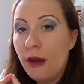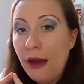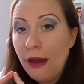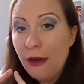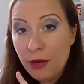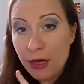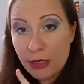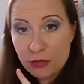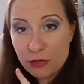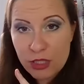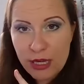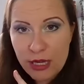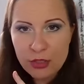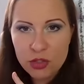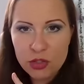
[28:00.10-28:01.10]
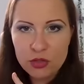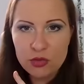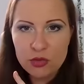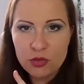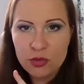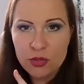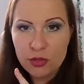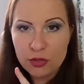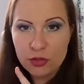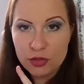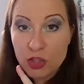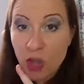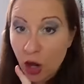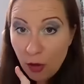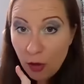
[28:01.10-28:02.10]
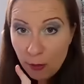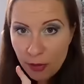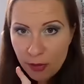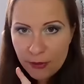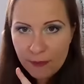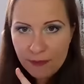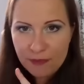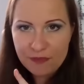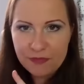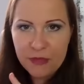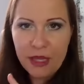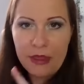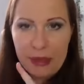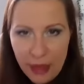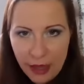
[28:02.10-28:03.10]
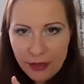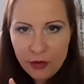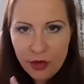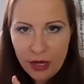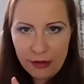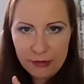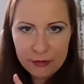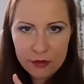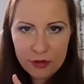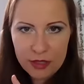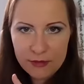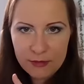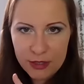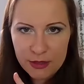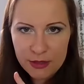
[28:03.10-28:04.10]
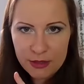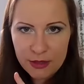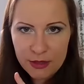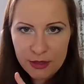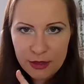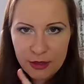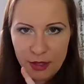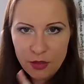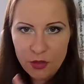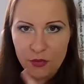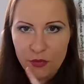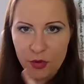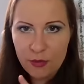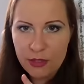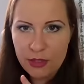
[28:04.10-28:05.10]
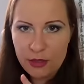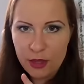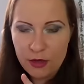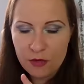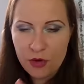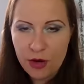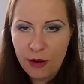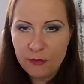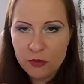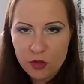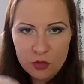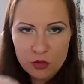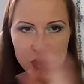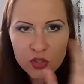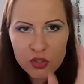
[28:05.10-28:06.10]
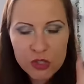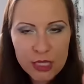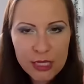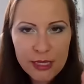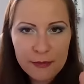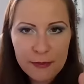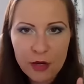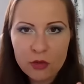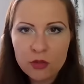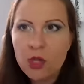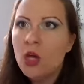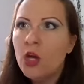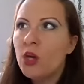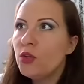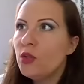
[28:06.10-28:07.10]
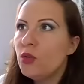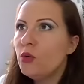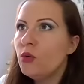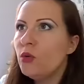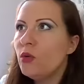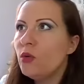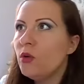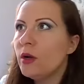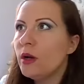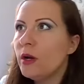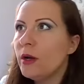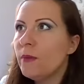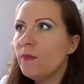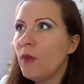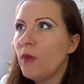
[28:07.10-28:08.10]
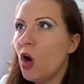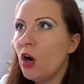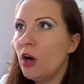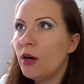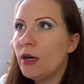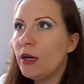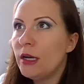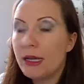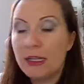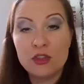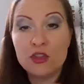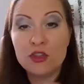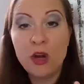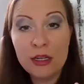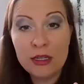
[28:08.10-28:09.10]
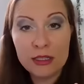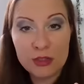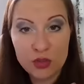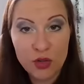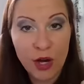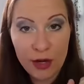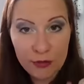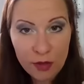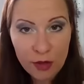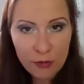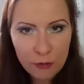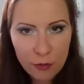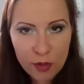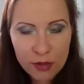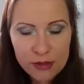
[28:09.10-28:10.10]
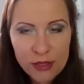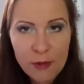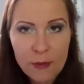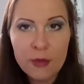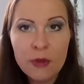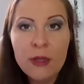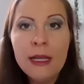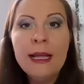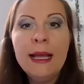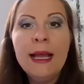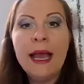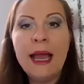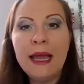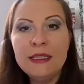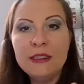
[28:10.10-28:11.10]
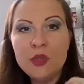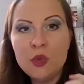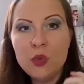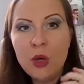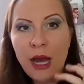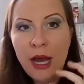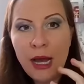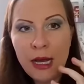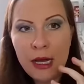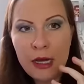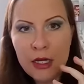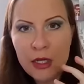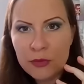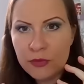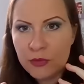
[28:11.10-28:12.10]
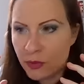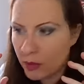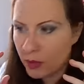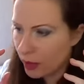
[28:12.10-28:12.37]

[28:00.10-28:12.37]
direct relation to your job, then you have to admit that you've committed that crime. So just think about, you are a truck driver, for example, and you have